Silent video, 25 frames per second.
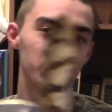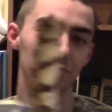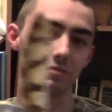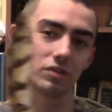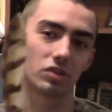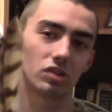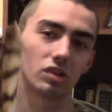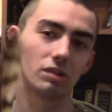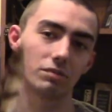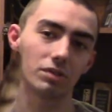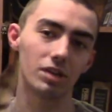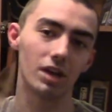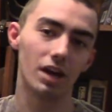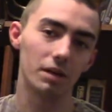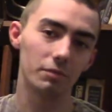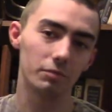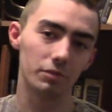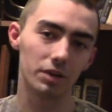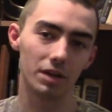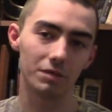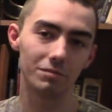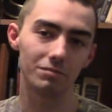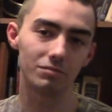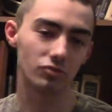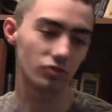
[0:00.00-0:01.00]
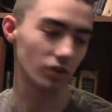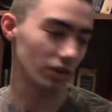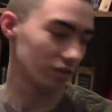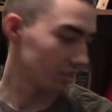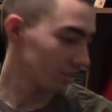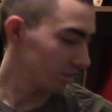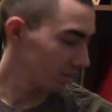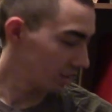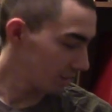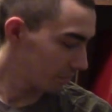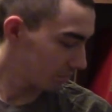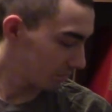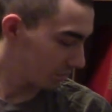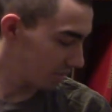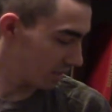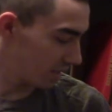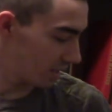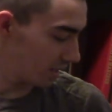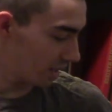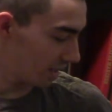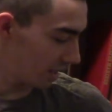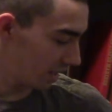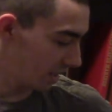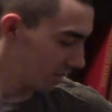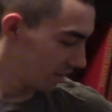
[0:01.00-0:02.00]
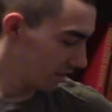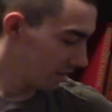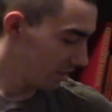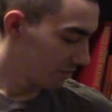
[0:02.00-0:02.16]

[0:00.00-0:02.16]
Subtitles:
sometime when I'm dressing up, say,